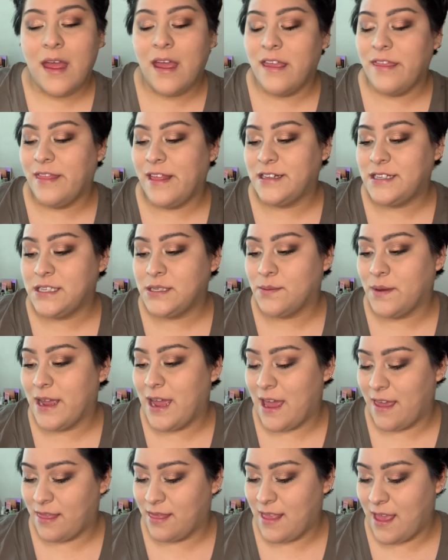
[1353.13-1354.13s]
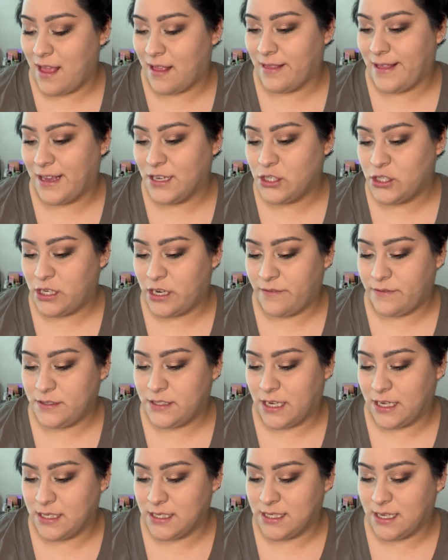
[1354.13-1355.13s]
This is why I think they should have
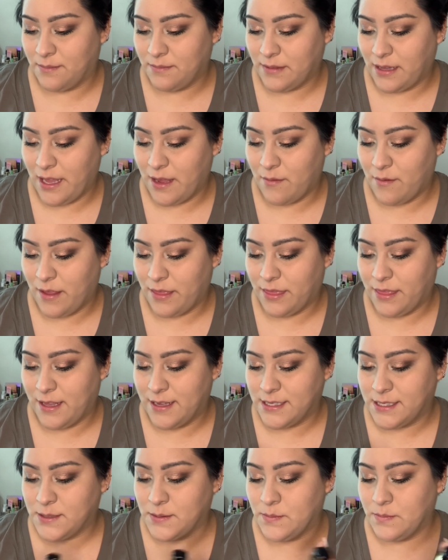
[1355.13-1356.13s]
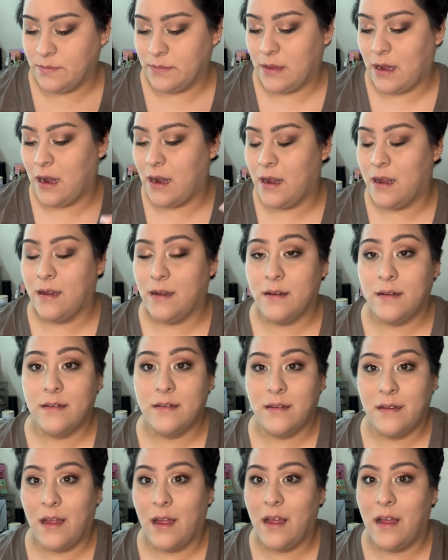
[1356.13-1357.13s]
done something with this.
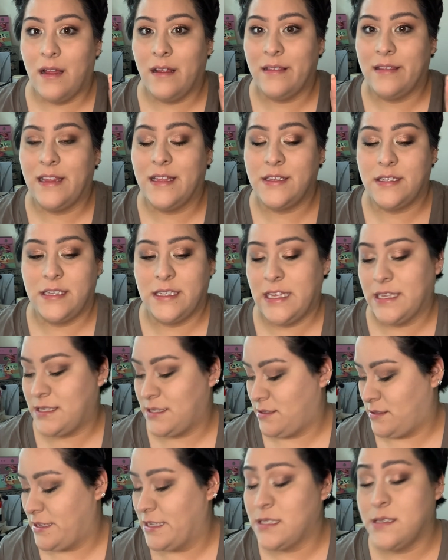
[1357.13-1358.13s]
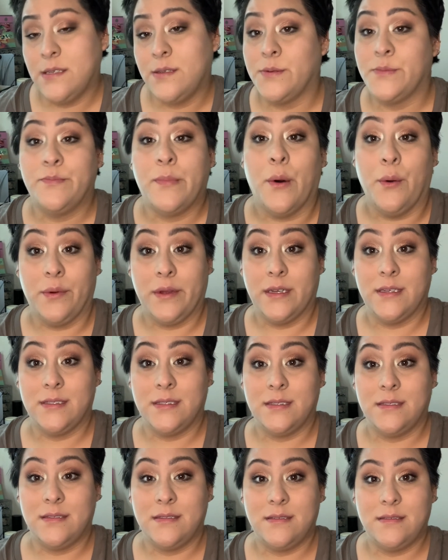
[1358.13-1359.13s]
This is
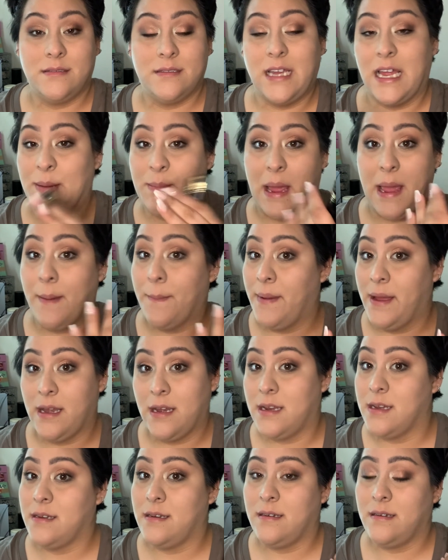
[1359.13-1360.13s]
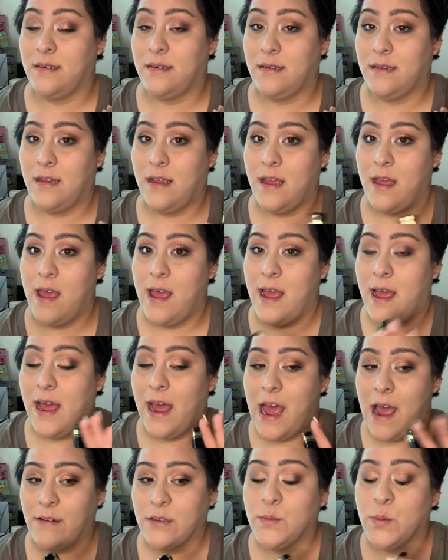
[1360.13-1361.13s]
bogus, in my opinion.
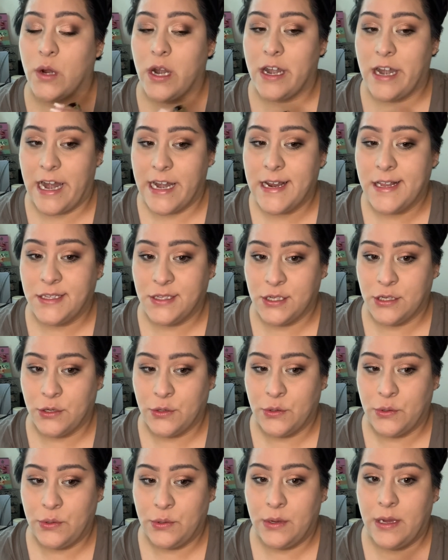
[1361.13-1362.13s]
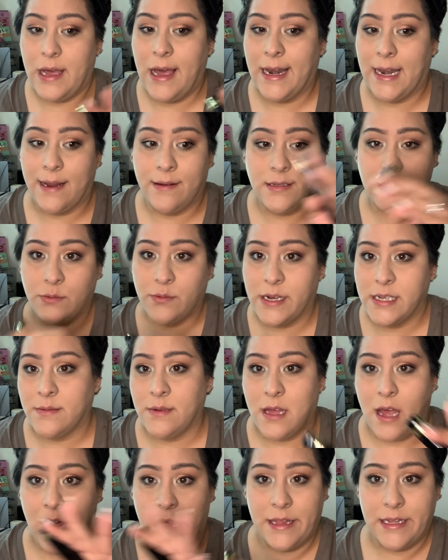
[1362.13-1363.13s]
I was born in 92, and I was raised with
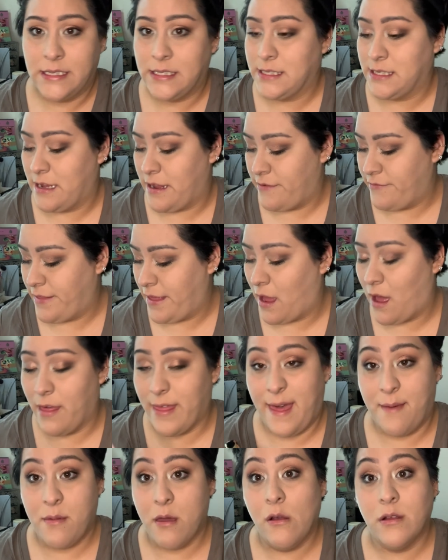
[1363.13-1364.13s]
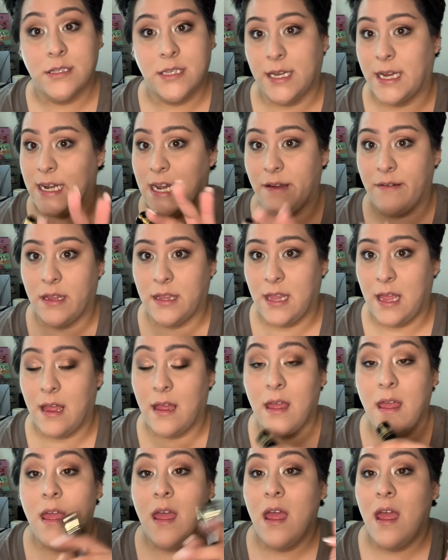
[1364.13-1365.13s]
all this stuff, like all that music and everything.
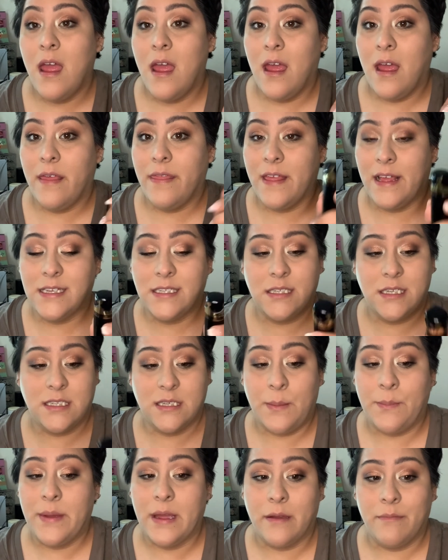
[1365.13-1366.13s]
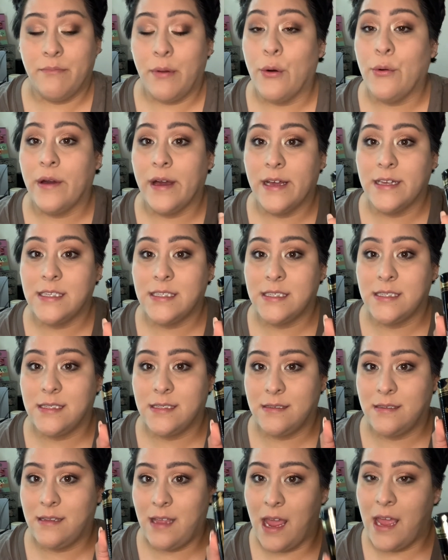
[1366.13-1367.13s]
This is a big bogus
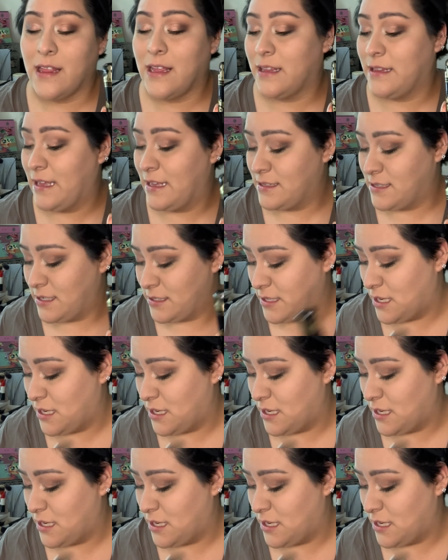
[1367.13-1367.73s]
thing that they did.